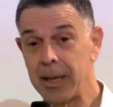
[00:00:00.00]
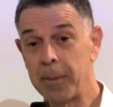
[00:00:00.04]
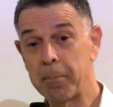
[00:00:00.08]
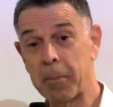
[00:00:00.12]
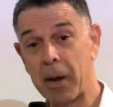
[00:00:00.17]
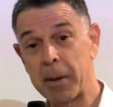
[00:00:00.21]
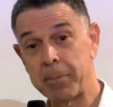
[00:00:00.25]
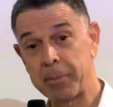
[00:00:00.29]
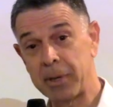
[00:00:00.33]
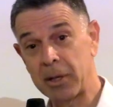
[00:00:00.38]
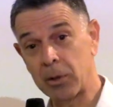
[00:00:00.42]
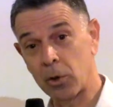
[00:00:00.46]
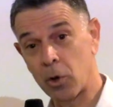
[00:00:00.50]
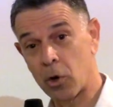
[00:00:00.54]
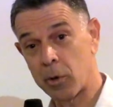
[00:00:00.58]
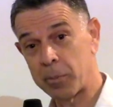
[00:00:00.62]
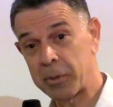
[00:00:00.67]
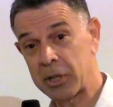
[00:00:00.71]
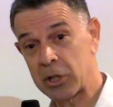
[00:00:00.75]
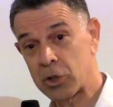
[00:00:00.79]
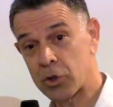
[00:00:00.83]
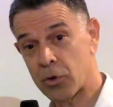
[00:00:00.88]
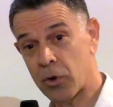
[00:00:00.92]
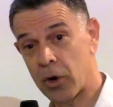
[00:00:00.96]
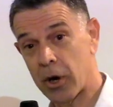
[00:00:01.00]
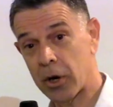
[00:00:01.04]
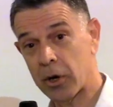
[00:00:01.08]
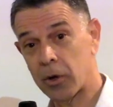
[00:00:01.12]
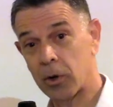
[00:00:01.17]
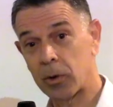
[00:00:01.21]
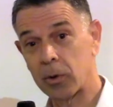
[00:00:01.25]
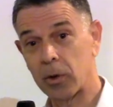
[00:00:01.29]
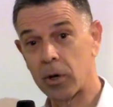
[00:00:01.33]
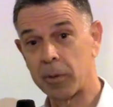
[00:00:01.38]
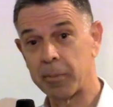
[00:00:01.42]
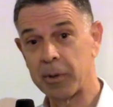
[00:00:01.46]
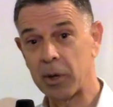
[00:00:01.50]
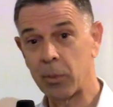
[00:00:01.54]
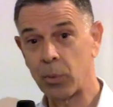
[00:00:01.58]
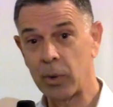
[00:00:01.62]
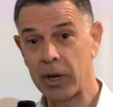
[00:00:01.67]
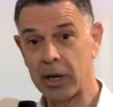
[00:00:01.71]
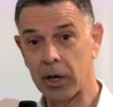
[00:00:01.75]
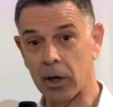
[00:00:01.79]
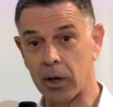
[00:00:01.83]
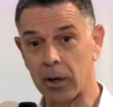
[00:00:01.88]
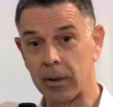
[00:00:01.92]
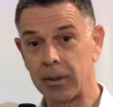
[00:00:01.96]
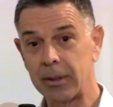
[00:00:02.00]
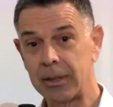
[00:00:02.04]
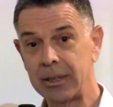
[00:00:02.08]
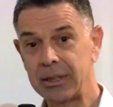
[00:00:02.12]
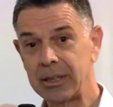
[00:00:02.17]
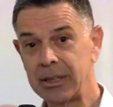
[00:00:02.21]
Might be a little bit stronger, a little bit weaker.